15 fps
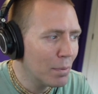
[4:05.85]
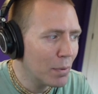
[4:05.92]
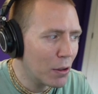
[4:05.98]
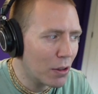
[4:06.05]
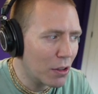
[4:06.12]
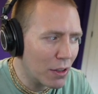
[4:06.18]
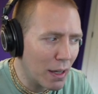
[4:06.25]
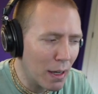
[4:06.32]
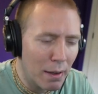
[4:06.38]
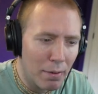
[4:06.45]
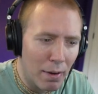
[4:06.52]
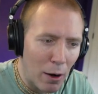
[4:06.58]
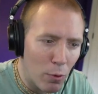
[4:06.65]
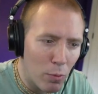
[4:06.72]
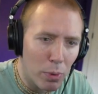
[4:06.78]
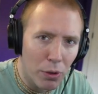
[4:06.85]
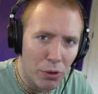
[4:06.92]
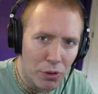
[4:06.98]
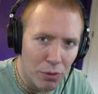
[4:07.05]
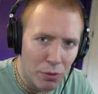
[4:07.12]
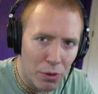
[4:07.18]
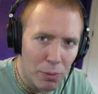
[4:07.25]
So this kind of
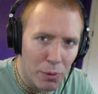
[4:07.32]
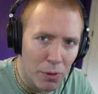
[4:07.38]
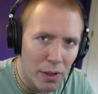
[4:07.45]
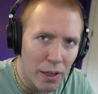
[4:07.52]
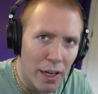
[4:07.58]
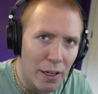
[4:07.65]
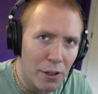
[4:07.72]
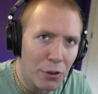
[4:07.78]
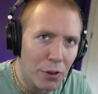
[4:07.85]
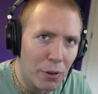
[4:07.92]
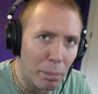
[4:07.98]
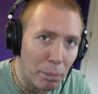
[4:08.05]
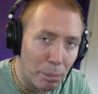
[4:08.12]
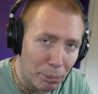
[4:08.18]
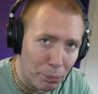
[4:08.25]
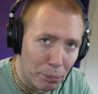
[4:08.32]
outburst of communication